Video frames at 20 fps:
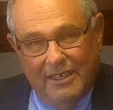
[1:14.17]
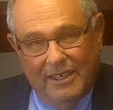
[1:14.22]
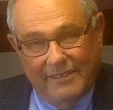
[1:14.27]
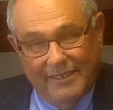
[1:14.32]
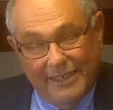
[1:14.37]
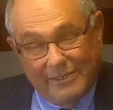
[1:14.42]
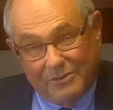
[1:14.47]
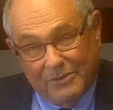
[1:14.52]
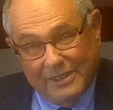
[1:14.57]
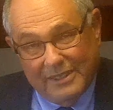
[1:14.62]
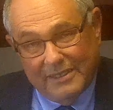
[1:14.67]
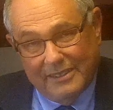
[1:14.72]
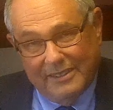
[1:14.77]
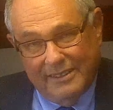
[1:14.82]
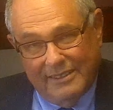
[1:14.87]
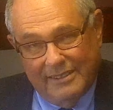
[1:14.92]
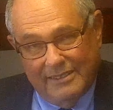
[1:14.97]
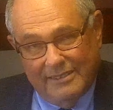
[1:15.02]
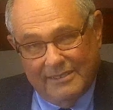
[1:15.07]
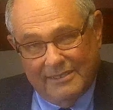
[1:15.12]
And that
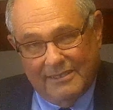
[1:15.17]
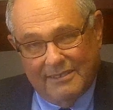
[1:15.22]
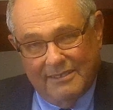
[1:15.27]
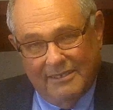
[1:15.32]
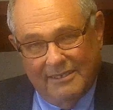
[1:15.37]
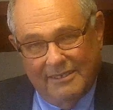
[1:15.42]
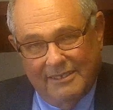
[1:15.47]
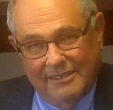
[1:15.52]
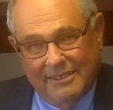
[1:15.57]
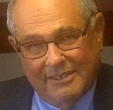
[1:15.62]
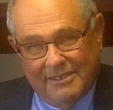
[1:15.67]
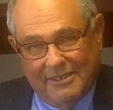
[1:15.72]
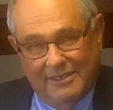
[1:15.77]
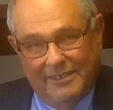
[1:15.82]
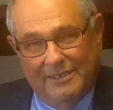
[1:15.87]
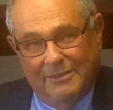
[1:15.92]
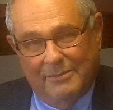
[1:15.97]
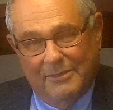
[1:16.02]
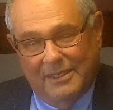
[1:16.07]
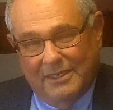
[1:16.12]
really is the
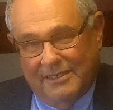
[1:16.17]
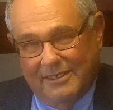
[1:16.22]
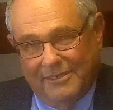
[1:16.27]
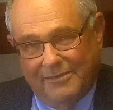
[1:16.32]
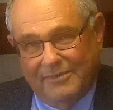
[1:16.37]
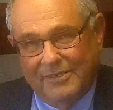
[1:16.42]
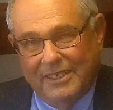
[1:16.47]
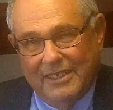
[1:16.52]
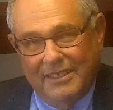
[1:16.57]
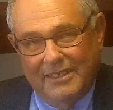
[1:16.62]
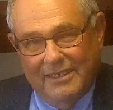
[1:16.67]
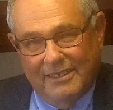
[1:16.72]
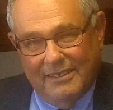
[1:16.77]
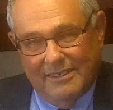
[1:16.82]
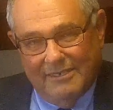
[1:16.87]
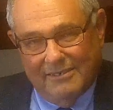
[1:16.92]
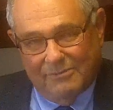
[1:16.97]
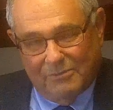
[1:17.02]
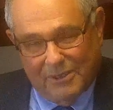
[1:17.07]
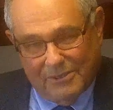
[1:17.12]
theme of
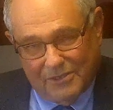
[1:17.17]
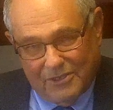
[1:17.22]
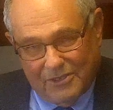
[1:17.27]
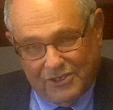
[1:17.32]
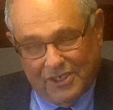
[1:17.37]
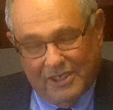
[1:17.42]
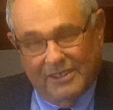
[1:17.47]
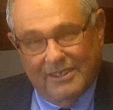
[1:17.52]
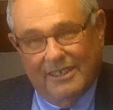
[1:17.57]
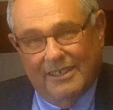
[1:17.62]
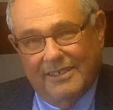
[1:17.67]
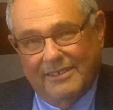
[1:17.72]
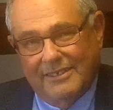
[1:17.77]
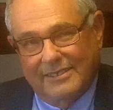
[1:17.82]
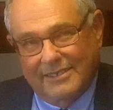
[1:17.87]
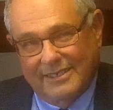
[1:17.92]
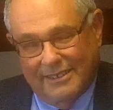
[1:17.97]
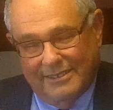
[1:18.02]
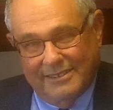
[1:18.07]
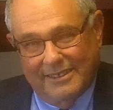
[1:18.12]
Rosh Hashanah,
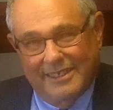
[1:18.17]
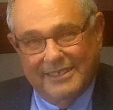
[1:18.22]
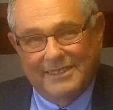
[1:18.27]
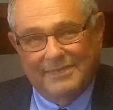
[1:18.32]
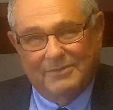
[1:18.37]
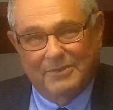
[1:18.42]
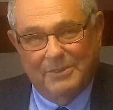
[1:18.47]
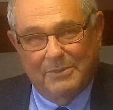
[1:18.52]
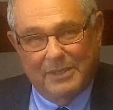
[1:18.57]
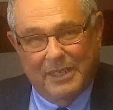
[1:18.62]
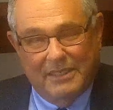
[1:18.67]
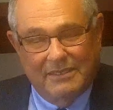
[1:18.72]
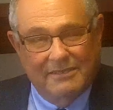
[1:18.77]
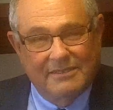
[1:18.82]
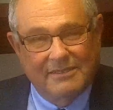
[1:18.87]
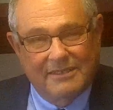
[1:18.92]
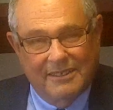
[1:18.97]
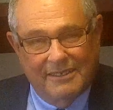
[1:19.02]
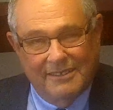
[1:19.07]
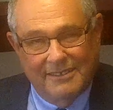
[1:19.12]
the 10 days of
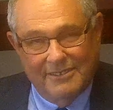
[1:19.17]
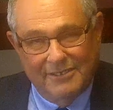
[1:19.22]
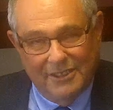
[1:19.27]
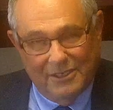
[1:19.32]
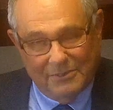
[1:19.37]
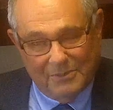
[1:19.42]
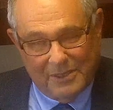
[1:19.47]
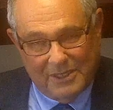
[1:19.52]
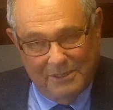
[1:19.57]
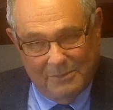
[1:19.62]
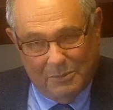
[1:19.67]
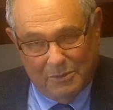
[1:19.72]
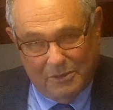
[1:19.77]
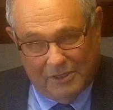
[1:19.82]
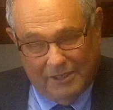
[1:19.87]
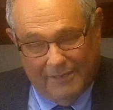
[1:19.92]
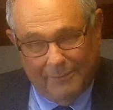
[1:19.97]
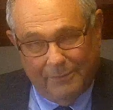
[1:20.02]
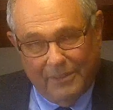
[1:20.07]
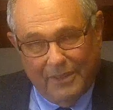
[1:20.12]
repentance, and Yom
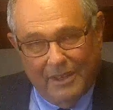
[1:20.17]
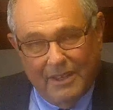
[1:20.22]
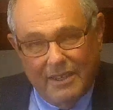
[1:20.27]
Kippur.